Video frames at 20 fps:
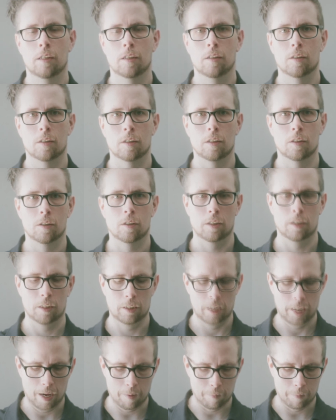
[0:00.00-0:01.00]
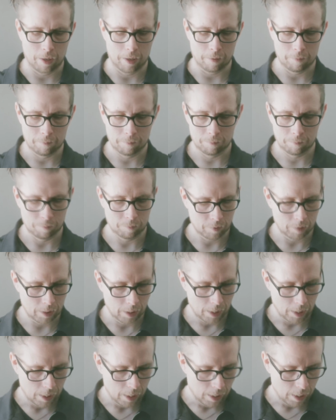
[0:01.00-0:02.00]
or, or camera.
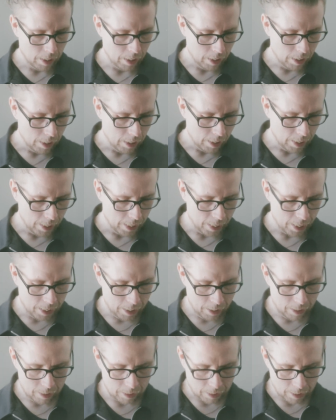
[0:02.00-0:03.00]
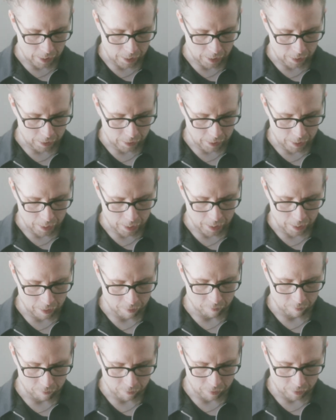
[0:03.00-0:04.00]
And I
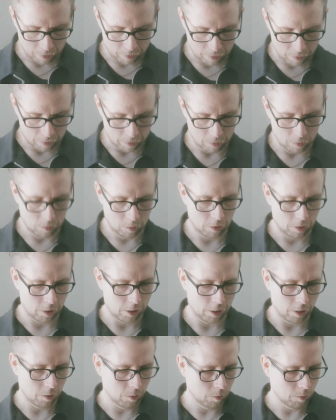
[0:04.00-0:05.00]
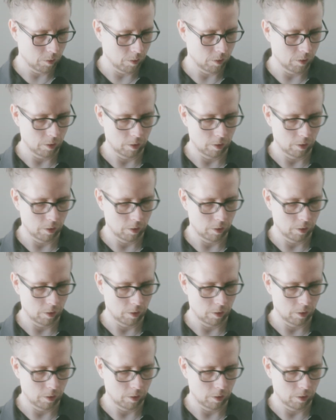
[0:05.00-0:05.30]
have also